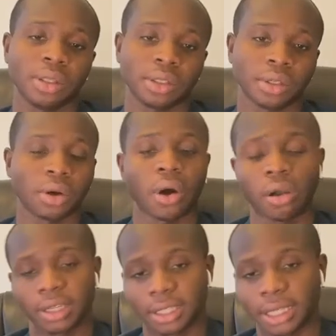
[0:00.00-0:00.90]
So
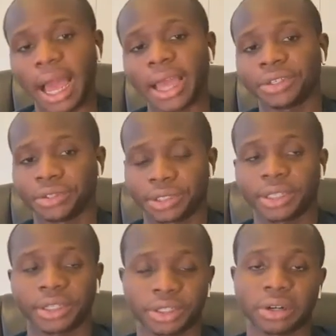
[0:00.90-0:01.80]
on the slides, you'll
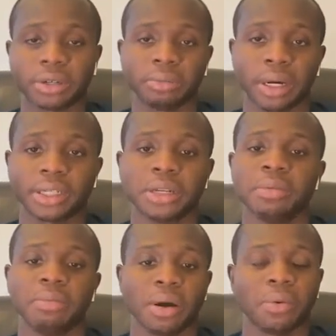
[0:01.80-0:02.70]
see a certain
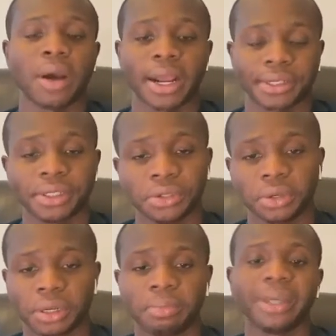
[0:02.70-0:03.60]
budget, but we'll actually do
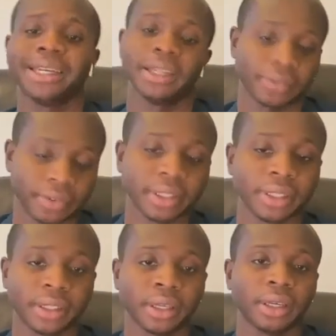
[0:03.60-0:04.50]
it a bit
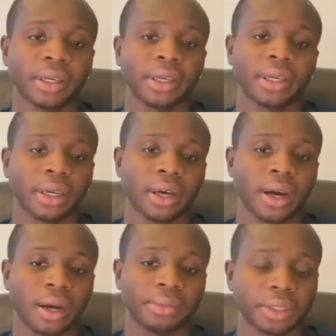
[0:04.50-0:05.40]
differently,
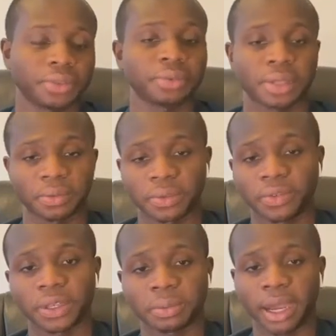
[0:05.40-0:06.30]
just from some of the
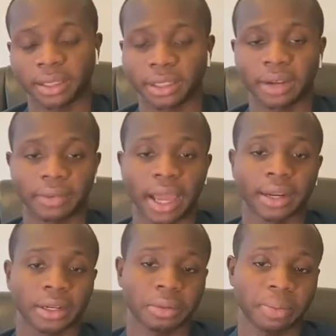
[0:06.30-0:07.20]
feedback that I've
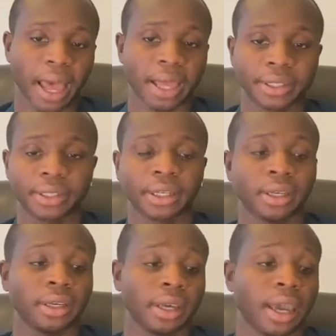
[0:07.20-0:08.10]
gotten in the past.
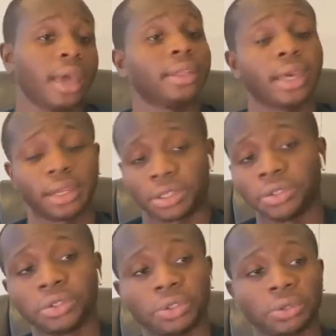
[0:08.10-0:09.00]
And then, as
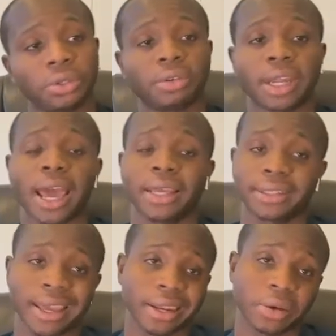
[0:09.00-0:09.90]
usual, you can
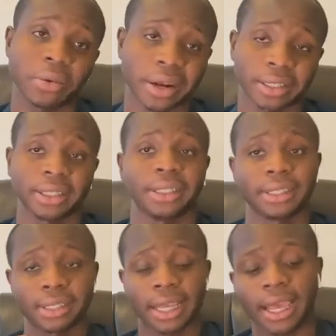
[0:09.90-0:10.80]
ask any
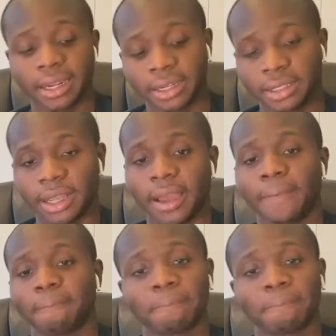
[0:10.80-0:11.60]
questions at any time.